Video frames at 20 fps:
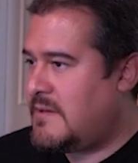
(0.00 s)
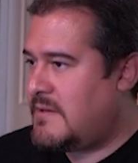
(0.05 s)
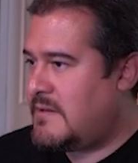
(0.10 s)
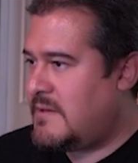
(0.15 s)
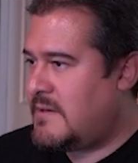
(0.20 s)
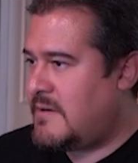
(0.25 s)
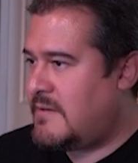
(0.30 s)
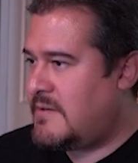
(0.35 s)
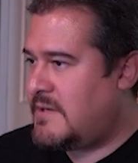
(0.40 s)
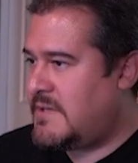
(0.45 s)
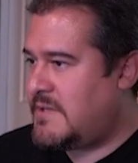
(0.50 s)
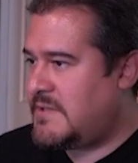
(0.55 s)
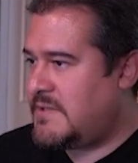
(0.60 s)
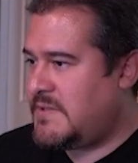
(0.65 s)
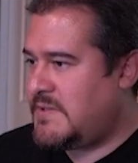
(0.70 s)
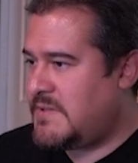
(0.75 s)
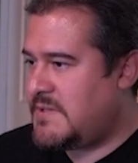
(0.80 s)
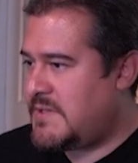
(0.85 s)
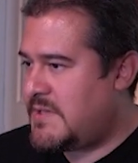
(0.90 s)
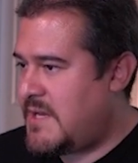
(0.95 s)
There it
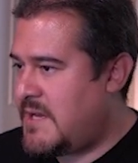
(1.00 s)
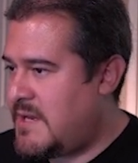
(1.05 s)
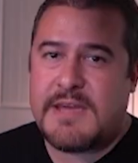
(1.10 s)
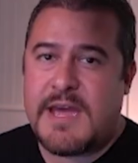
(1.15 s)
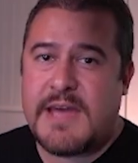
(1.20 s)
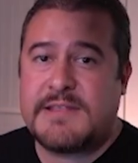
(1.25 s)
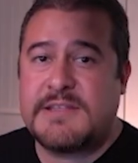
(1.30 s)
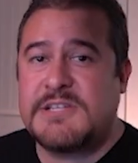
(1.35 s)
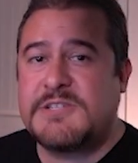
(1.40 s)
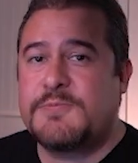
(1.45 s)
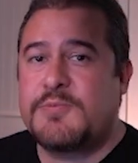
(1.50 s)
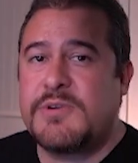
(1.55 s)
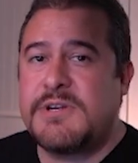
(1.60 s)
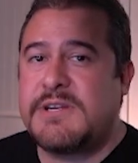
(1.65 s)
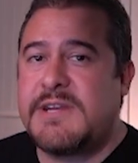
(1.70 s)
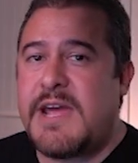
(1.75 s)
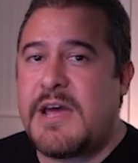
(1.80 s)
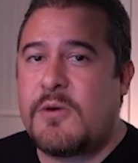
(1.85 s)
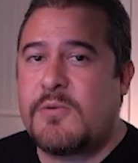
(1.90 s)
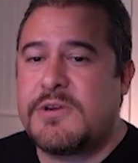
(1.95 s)
is. At this
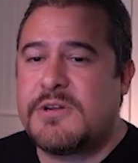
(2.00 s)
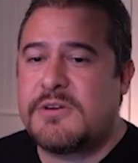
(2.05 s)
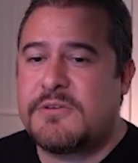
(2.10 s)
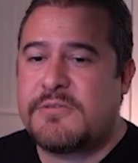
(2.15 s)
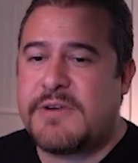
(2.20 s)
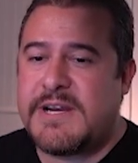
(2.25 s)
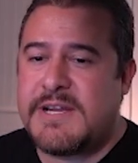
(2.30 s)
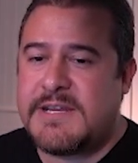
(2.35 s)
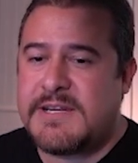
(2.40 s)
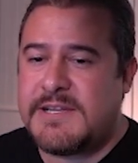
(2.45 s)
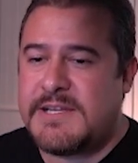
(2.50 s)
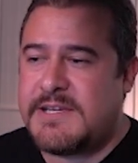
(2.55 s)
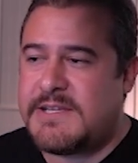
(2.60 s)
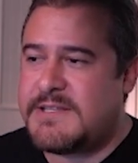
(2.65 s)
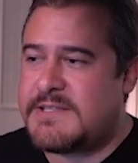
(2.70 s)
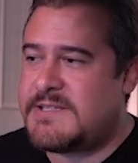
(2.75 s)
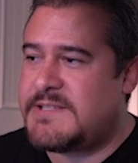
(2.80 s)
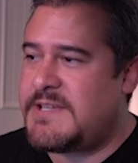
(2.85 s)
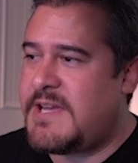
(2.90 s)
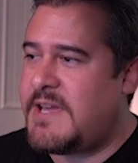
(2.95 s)
point, now we could go ahead and
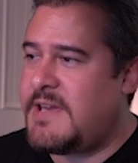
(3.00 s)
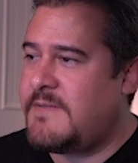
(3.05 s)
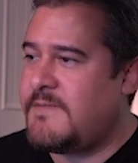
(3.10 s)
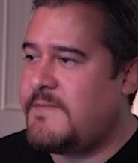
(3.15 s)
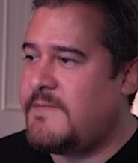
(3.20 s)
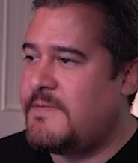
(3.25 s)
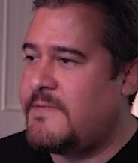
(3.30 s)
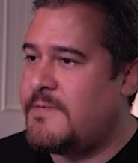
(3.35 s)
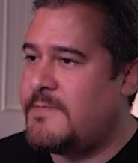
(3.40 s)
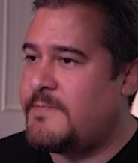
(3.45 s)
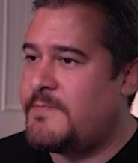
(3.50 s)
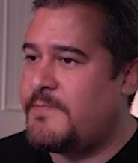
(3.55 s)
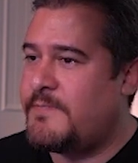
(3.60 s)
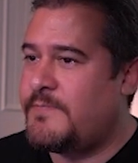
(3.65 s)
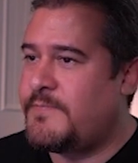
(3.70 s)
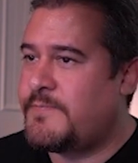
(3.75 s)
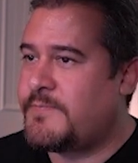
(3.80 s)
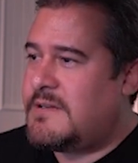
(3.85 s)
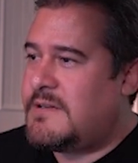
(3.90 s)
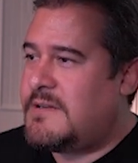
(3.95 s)
hit save.
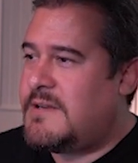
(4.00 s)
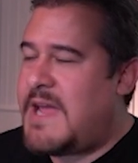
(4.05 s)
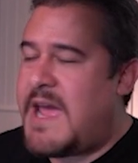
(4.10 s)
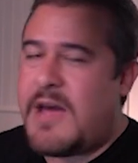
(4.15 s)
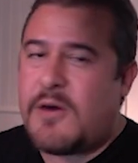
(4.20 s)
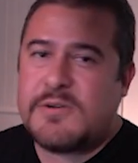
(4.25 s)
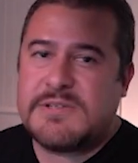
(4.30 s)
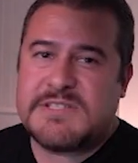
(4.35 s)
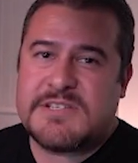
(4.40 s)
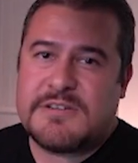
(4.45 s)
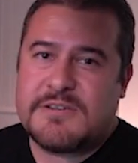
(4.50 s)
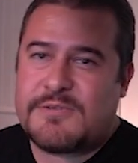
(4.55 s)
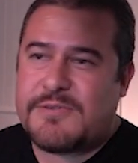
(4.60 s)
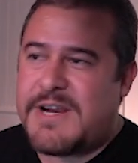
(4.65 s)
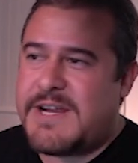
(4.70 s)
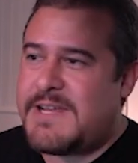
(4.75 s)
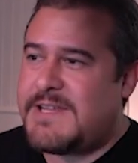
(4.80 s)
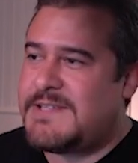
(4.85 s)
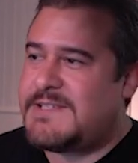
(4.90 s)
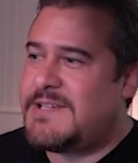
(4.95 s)
Now it's going to go
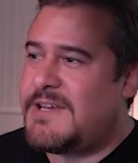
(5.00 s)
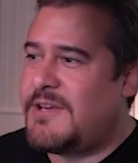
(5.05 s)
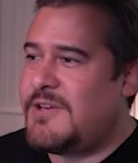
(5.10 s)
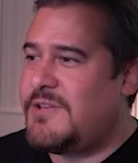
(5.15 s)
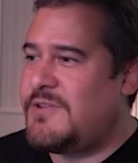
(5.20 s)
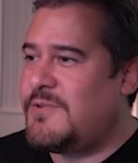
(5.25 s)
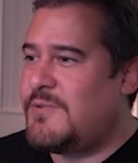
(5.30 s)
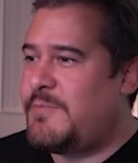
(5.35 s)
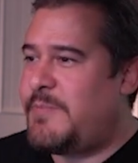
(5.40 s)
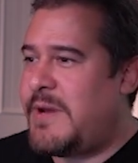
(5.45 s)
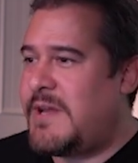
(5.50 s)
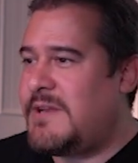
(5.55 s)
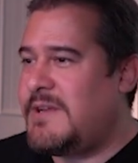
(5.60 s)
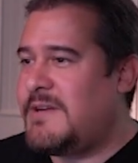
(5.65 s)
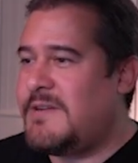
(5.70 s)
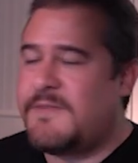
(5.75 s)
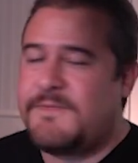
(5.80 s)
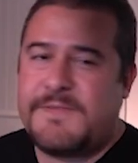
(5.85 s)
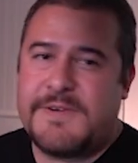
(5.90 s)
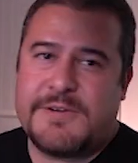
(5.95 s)
ahead and tell you
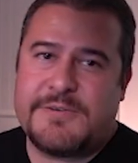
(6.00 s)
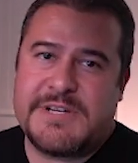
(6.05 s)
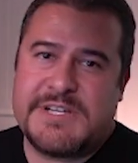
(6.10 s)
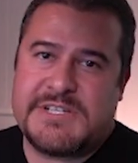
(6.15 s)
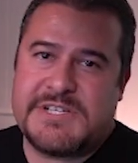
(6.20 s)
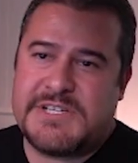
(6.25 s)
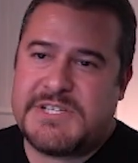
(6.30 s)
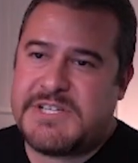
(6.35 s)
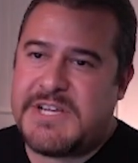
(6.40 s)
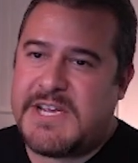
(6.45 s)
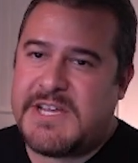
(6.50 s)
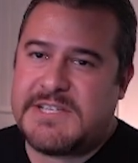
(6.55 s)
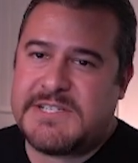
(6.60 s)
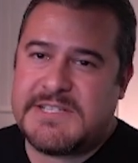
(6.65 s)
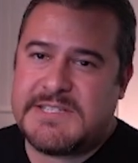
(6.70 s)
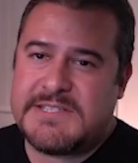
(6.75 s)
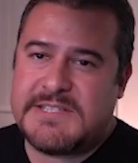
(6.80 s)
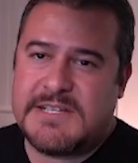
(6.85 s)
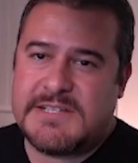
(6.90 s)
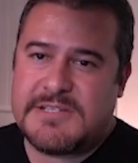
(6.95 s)
pending configuration
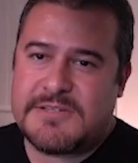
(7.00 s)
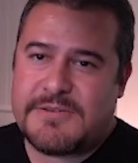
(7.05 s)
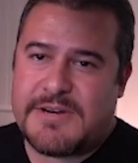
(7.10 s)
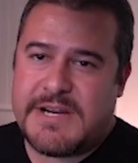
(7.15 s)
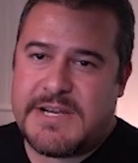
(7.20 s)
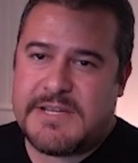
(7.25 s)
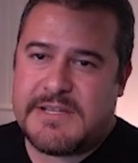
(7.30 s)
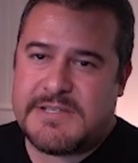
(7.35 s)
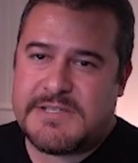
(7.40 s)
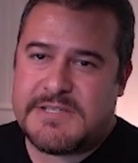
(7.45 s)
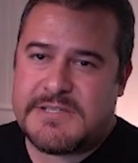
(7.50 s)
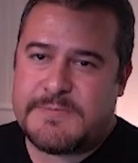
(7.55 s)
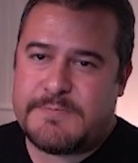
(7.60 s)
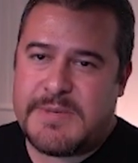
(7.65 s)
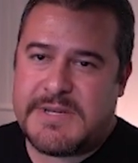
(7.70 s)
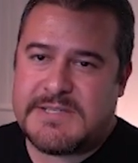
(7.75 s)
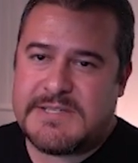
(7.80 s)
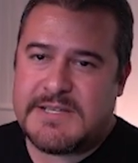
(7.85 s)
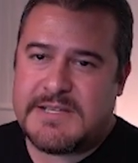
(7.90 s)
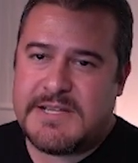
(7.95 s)
changes. Let's go ahead and just
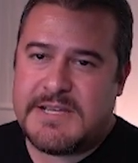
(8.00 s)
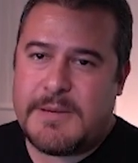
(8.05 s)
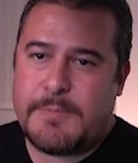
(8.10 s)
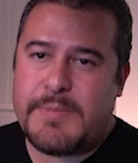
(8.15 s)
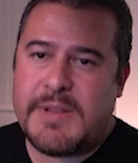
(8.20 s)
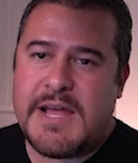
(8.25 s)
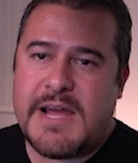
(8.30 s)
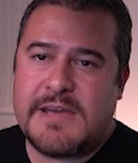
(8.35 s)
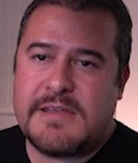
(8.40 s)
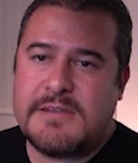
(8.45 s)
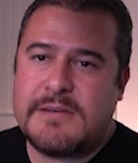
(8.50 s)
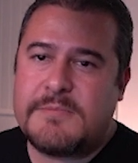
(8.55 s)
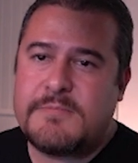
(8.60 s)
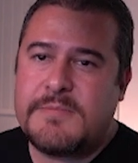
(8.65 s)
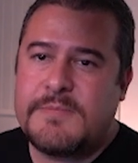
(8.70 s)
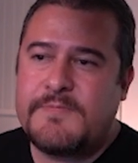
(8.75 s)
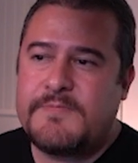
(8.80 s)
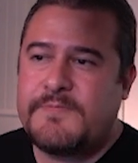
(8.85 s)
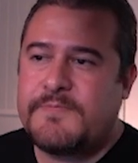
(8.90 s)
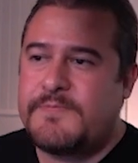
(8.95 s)
basically apply
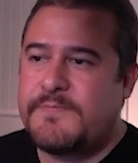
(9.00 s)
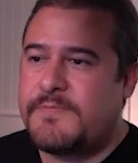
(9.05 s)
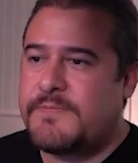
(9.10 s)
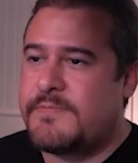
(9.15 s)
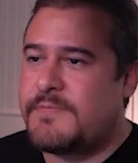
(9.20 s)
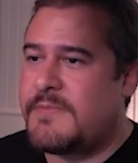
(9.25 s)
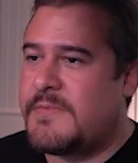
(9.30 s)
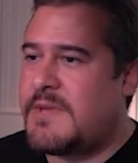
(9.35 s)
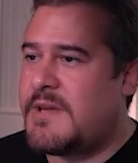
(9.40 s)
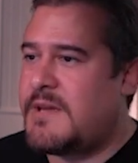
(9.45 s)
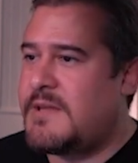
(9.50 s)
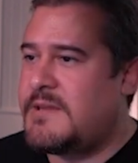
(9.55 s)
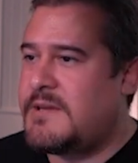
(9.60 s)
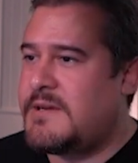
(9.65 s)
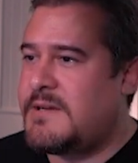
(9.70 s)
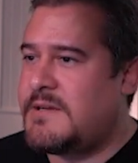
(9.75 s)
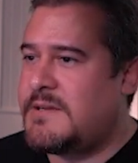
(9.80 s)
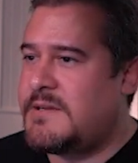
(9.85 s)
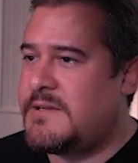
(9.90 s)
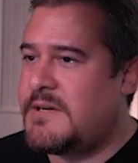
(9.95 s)
them. And
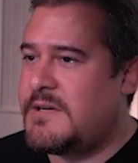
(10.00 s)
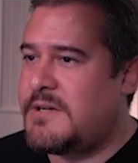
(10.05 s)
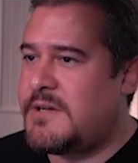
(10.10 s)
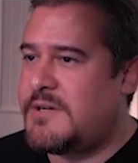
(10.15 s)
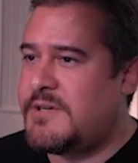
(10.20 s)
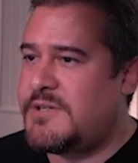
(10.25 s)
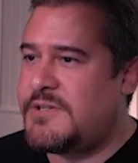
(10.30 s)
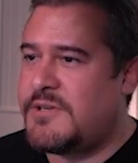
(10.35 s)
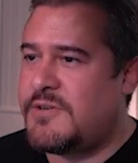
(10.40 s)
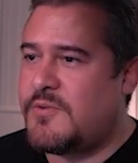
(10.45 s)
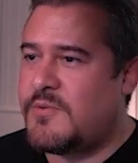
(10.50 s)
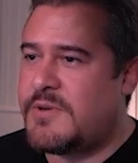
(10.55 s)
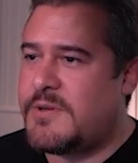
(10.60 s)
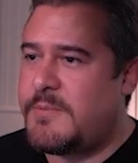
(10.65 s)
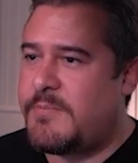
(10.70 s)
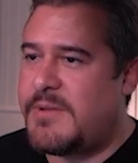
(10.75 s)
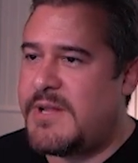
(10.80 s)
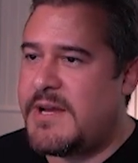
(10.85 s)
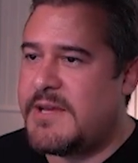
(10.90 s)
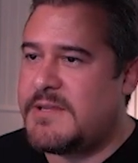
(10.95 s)
then uh, you sure you want to
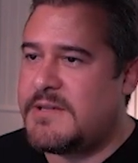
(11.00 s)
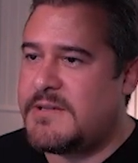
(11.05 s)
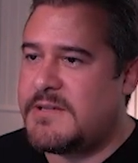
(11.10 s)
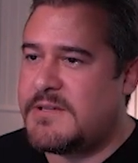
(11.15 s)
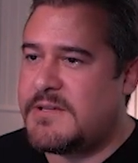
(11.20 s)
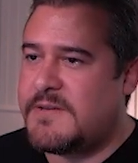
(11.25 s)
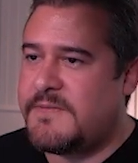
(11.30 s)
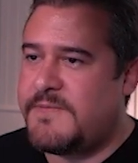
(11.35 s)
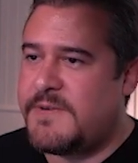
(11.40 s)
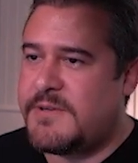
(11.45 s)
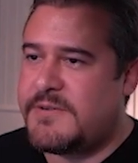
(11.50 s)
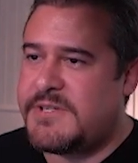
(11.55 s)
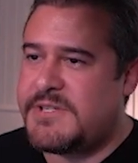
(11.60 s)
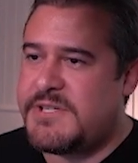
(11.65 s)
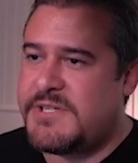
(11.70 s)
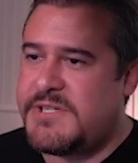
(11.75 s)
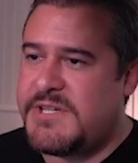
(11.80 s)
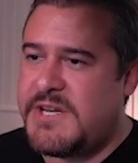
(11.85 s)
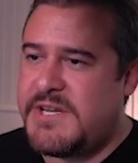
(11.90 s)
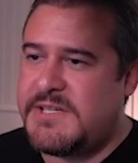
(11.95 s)
apply the
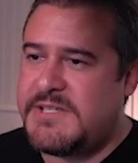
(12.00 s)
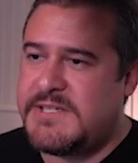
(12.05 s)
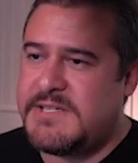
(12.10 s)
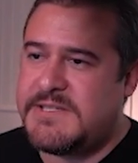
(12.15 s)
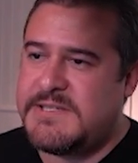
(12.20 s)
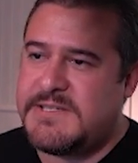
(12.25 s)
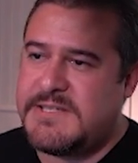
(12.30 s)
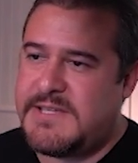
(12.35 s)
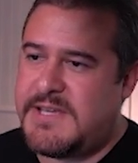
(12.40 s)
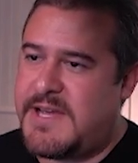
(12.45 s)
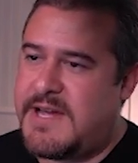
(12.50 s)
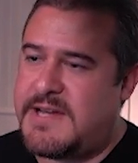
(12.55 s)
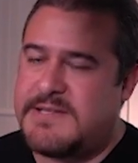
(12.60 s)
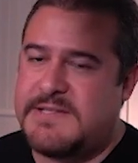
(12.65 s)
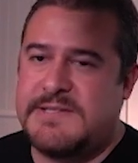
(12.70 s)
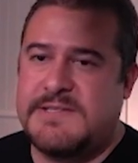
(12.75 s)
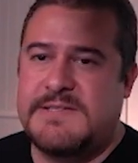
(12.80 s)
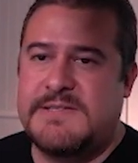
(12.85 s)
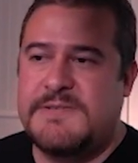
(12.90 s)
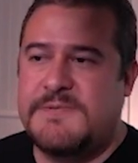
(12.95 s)
configuration changes?
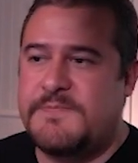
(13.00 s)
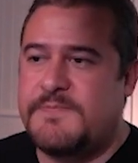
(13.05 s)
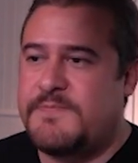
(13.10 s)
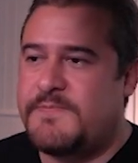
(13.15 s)
Yes.